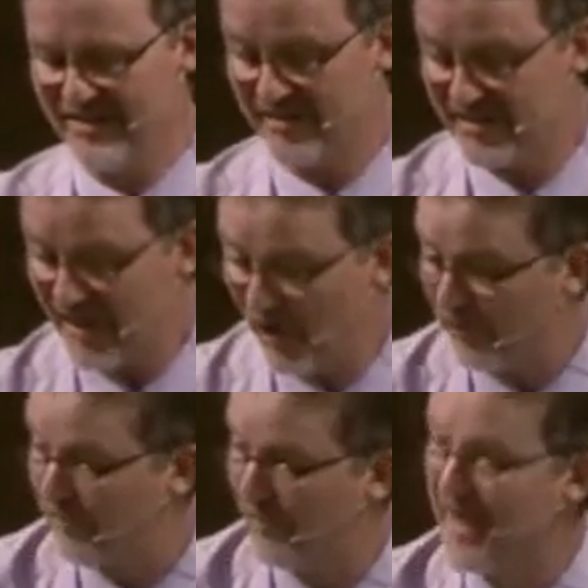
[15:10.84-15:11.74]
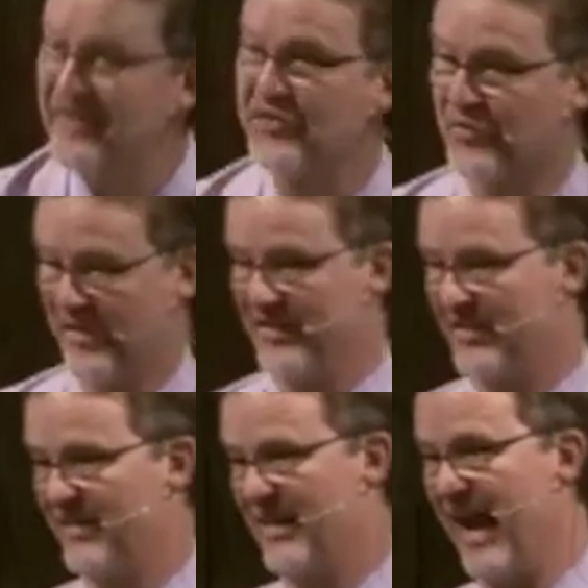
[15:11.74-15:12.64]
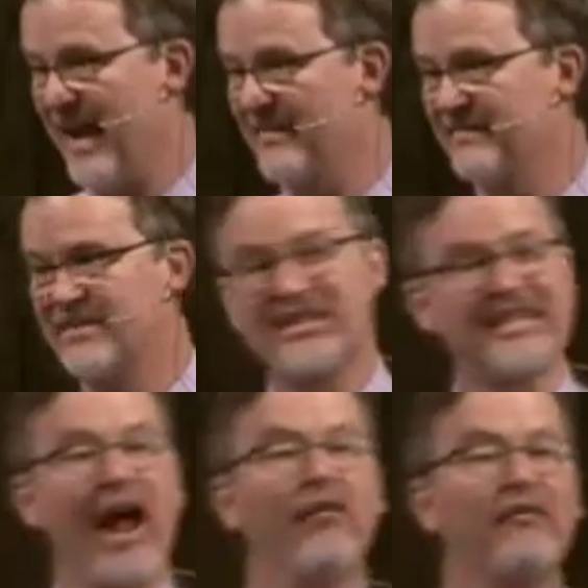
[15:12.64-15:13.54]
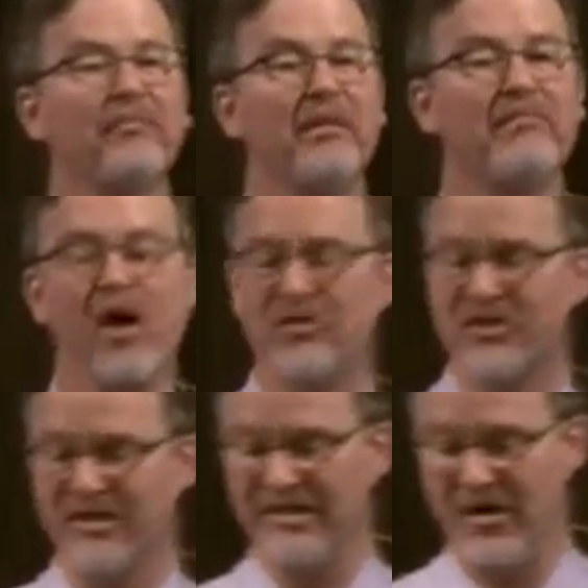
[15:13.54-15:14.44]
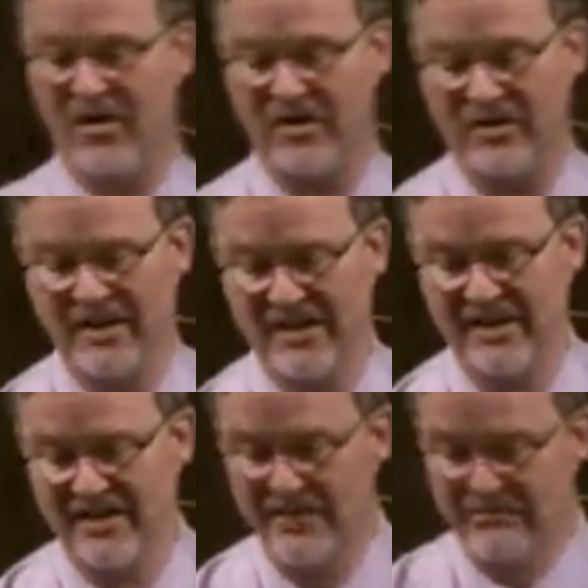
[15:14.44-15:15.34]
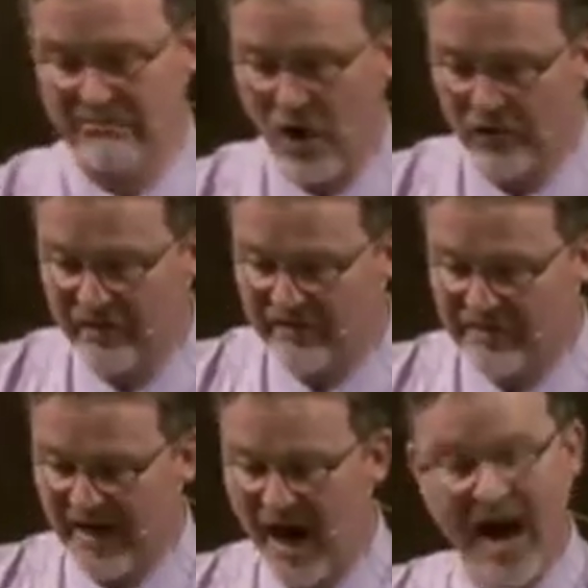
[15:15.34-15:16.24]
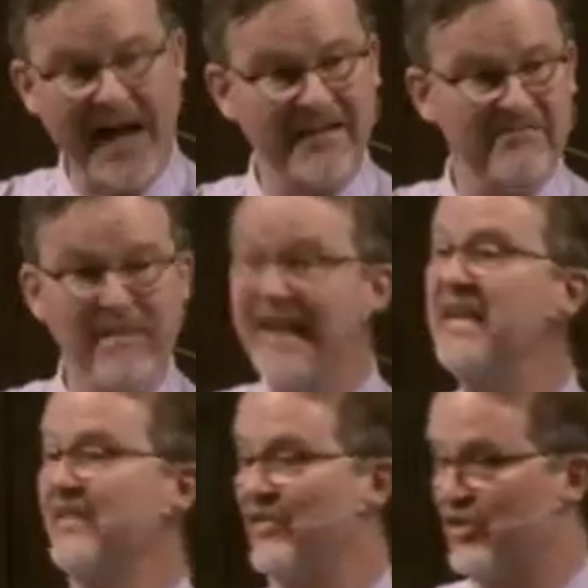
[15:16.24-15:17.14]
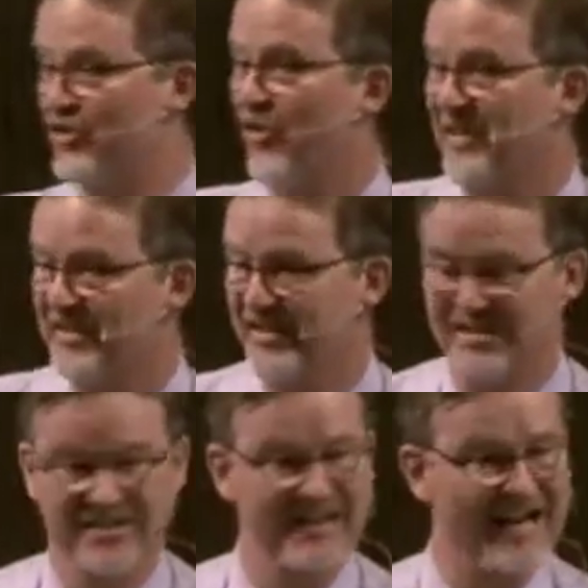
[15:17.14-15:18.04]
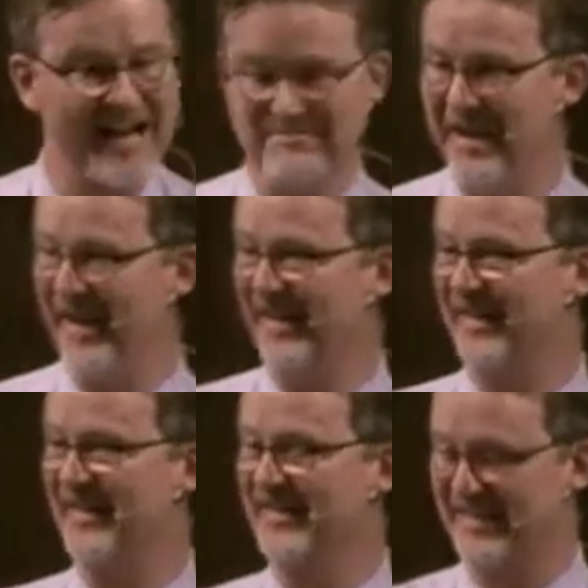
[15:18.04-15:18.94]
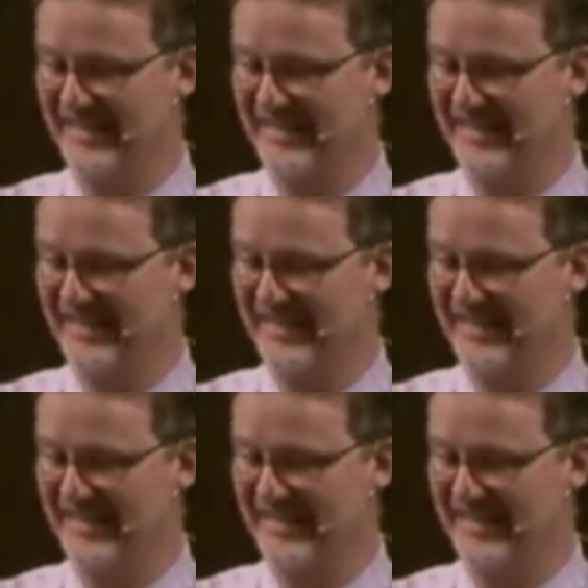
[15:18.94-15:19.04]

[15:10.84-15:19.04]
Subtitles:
Self-interest and self-promotion are the motives behind many of the choices that I make.